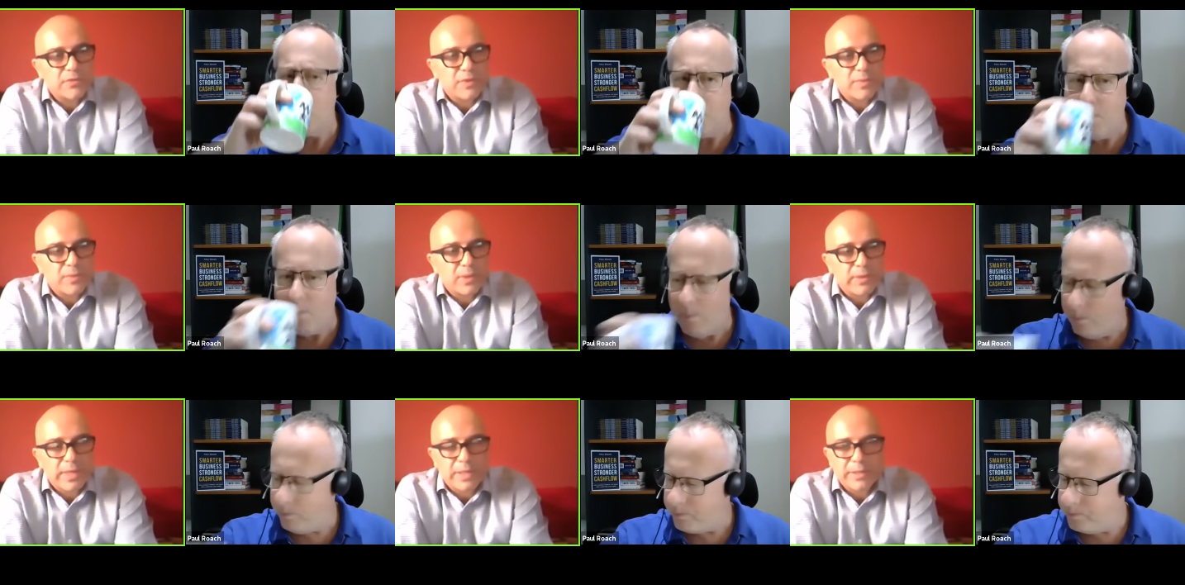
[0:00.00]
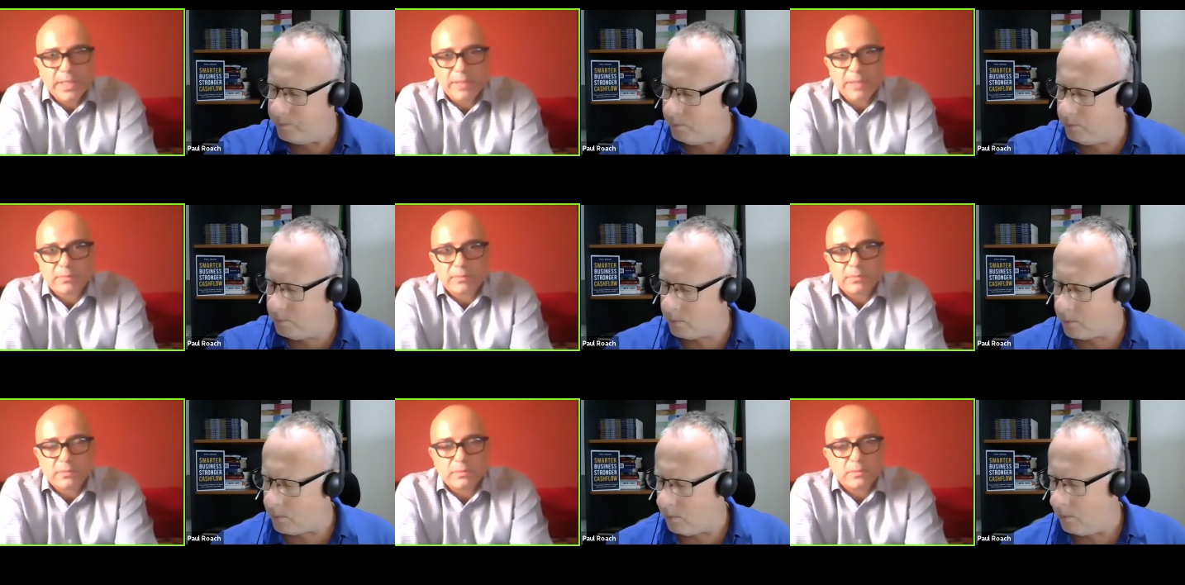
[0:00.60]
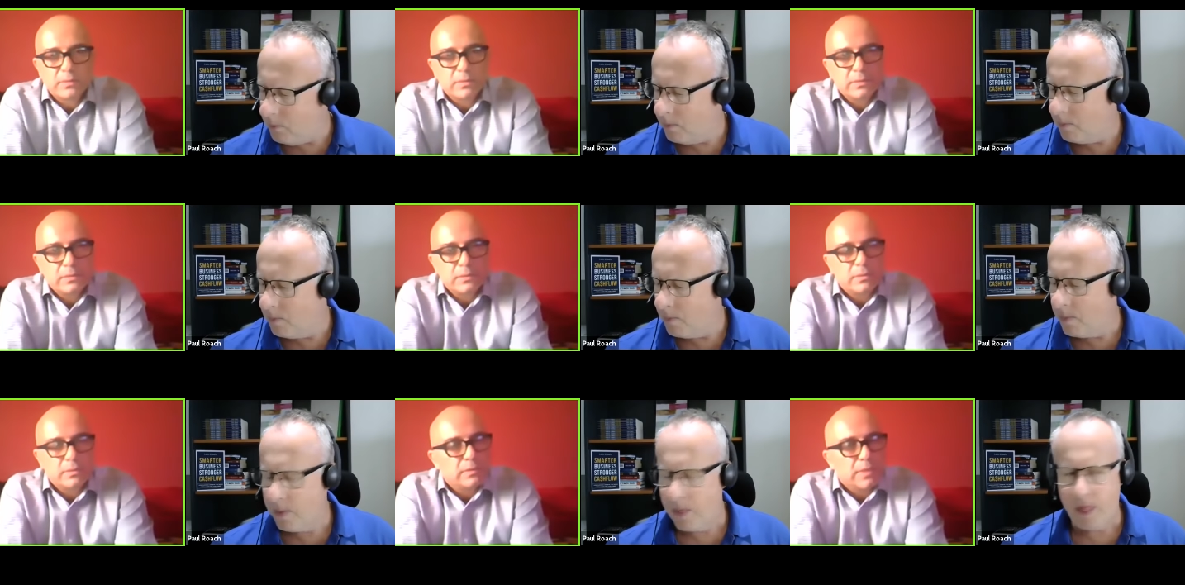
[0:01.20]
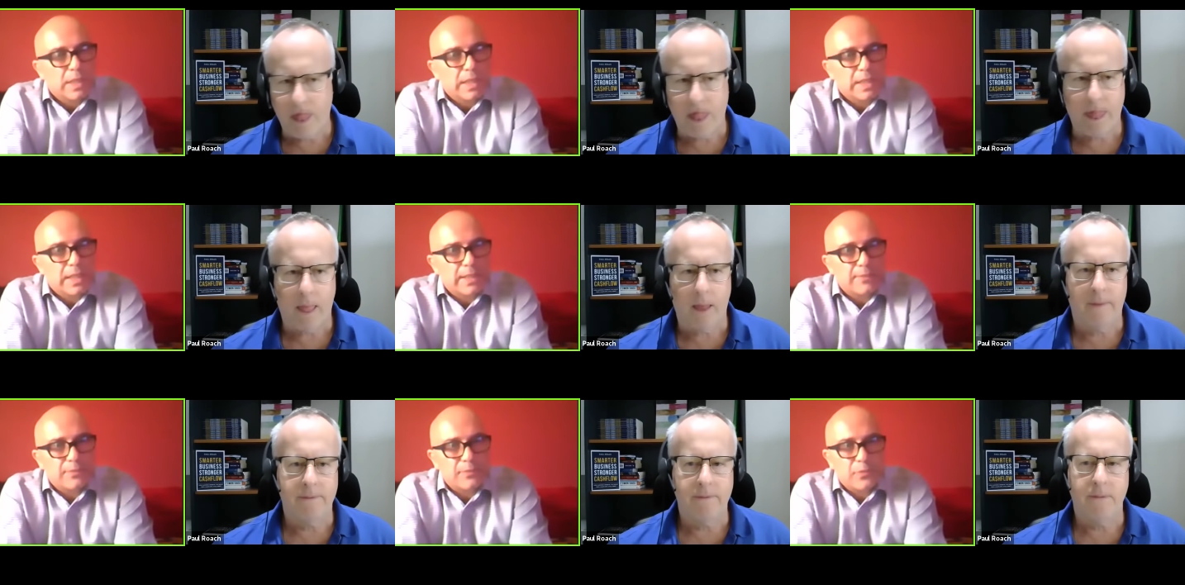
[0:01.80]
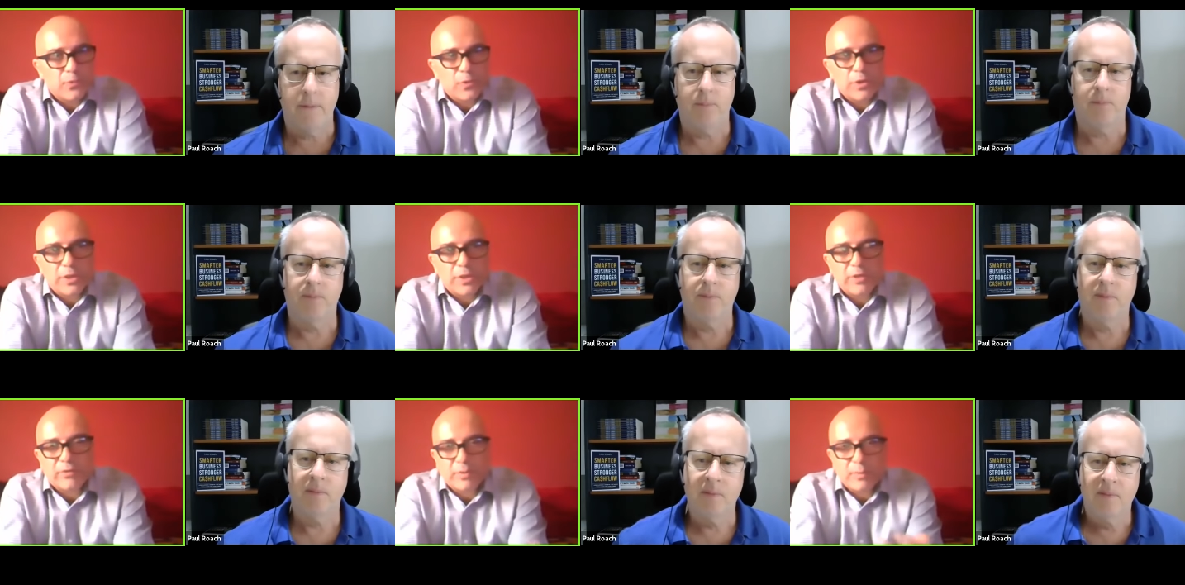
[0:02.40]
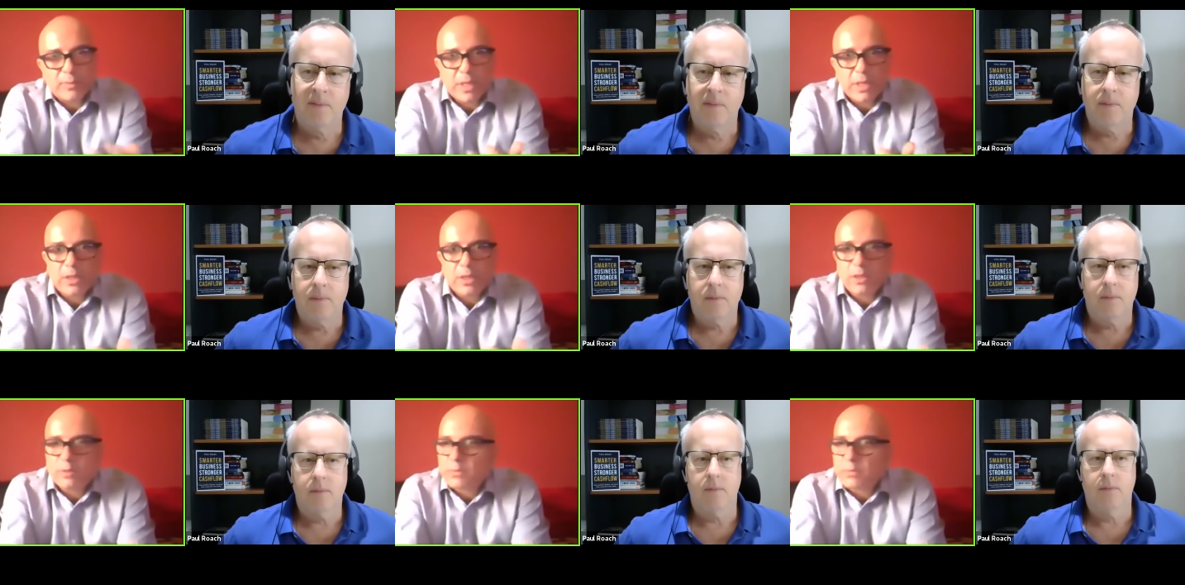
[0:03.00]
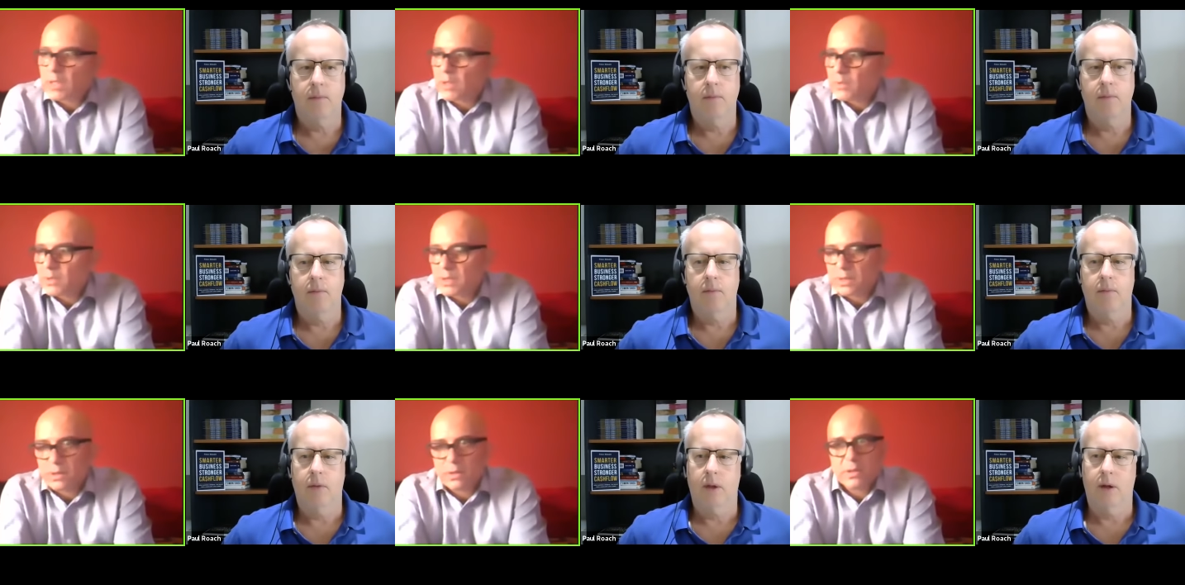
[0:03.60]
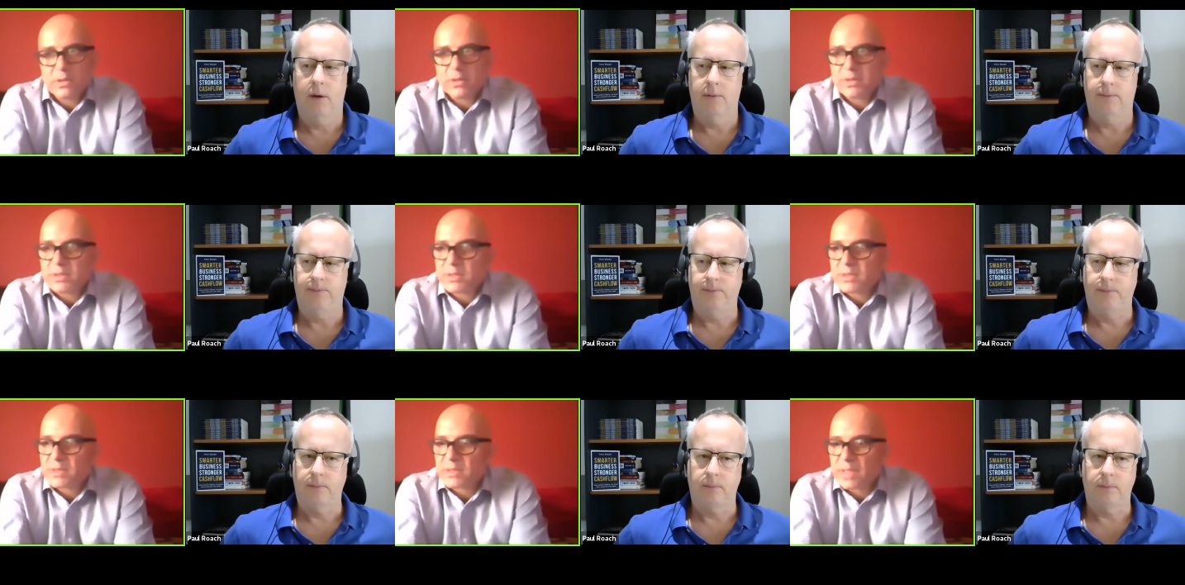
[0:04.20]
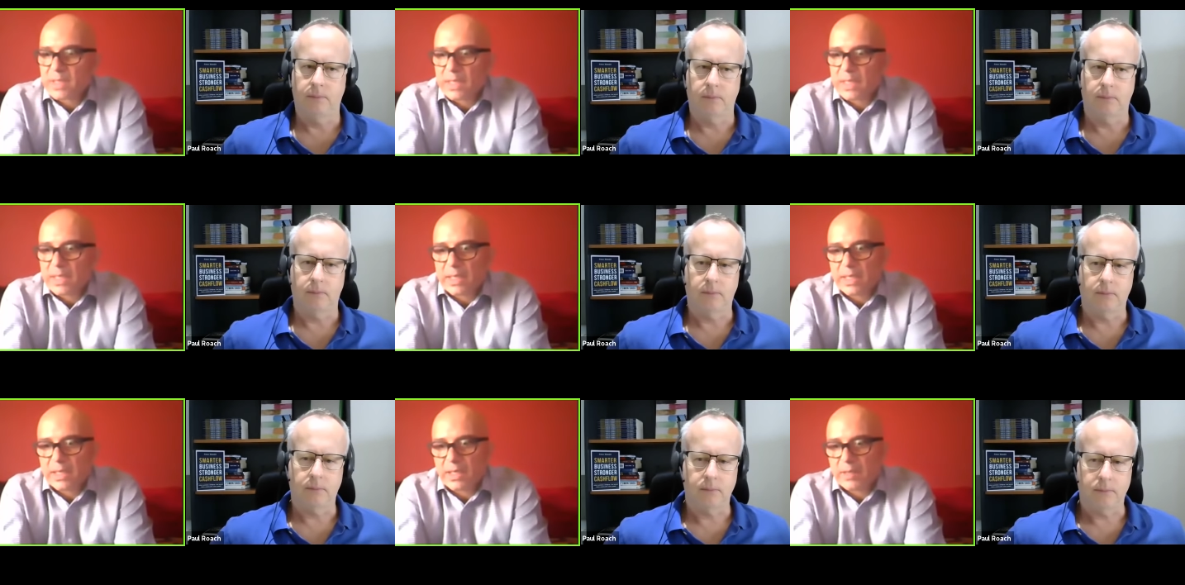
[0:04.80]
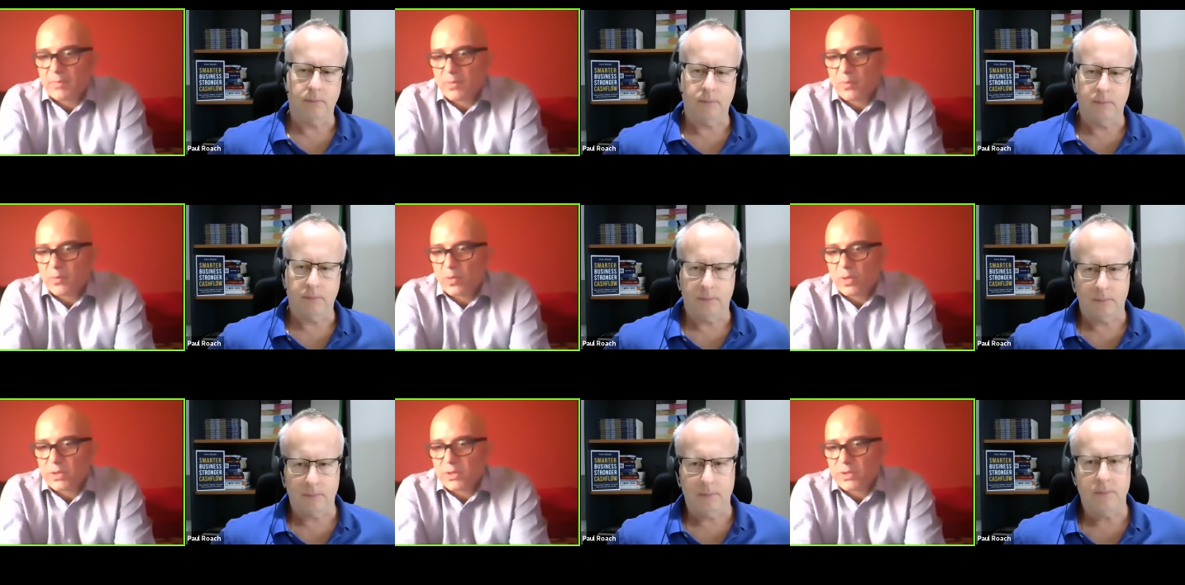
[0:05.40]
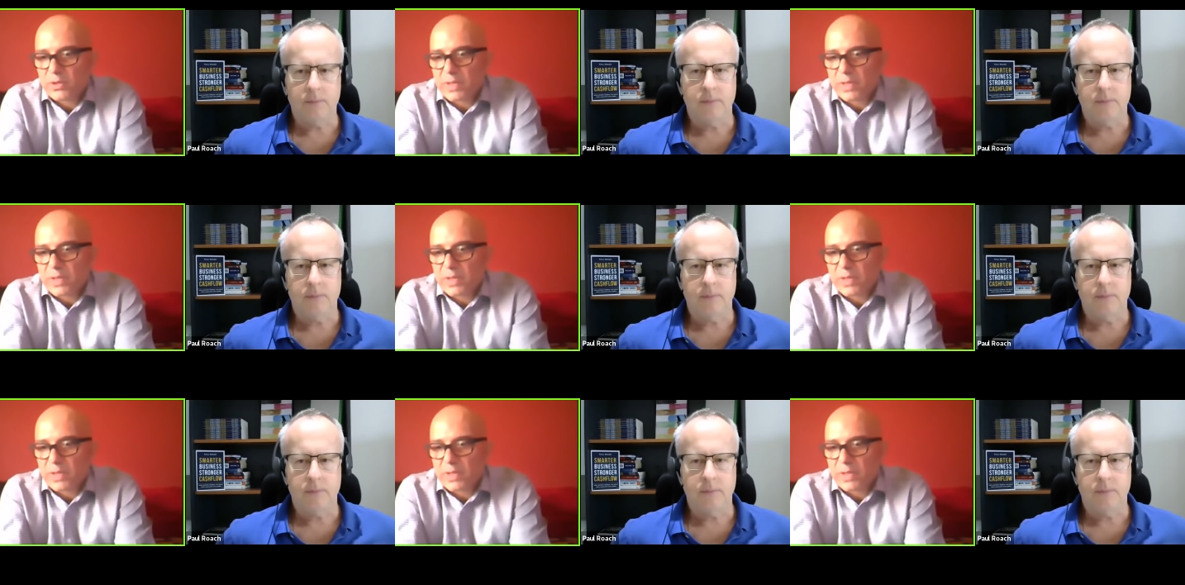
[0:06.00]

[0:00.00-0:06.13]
Speaker 1: from the ground up. Um, working from home, lower costs, um, what you